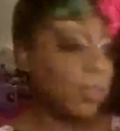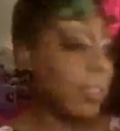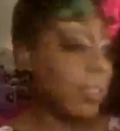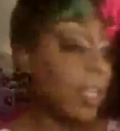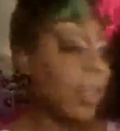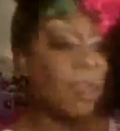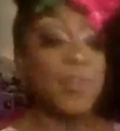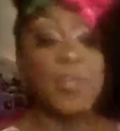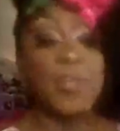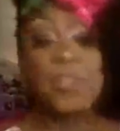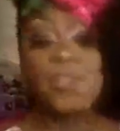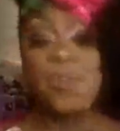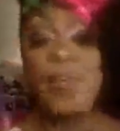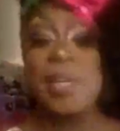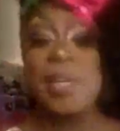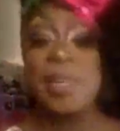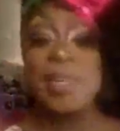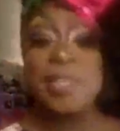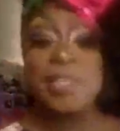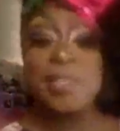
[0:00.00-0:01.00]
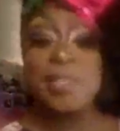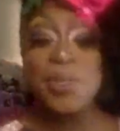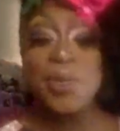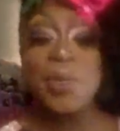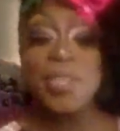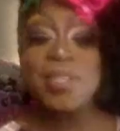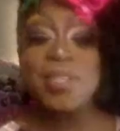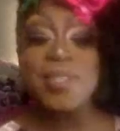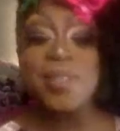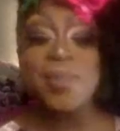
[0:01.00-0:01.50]
If you're enjoying the
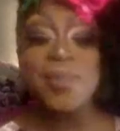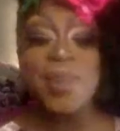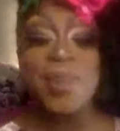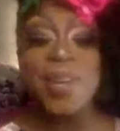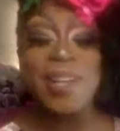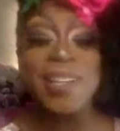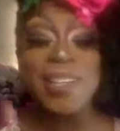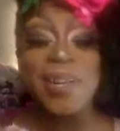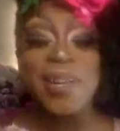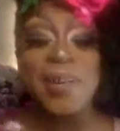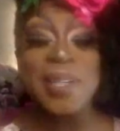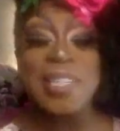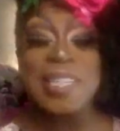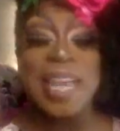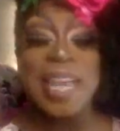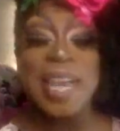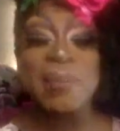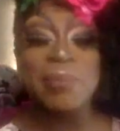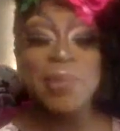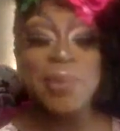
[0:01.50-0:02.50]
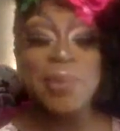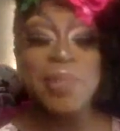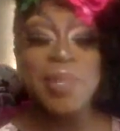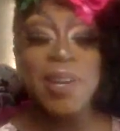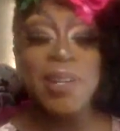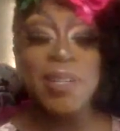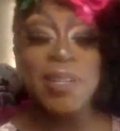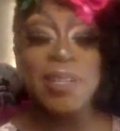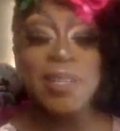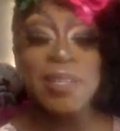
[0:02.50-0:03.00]
story so far, go ahead and tap those
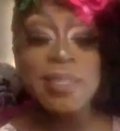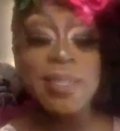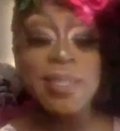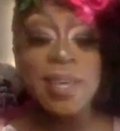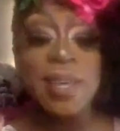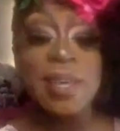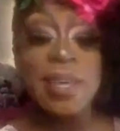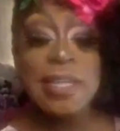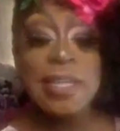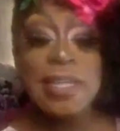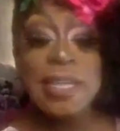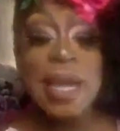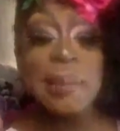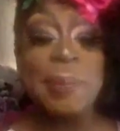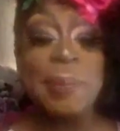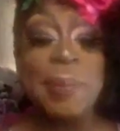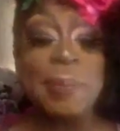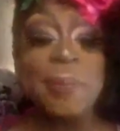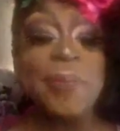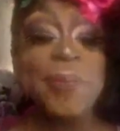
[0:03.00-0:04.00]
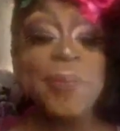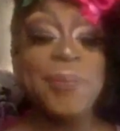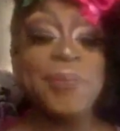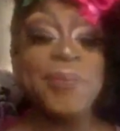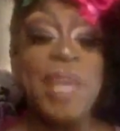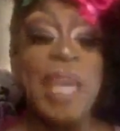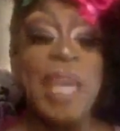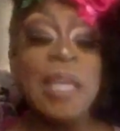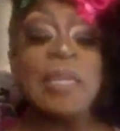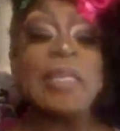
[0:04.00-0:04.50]
hearts. Tap them.
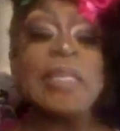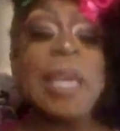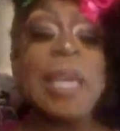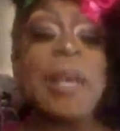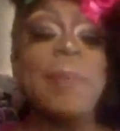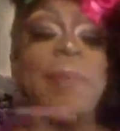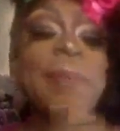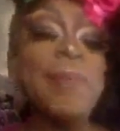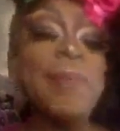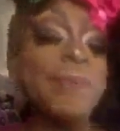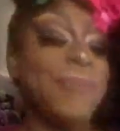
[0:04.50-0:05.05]
Tap them.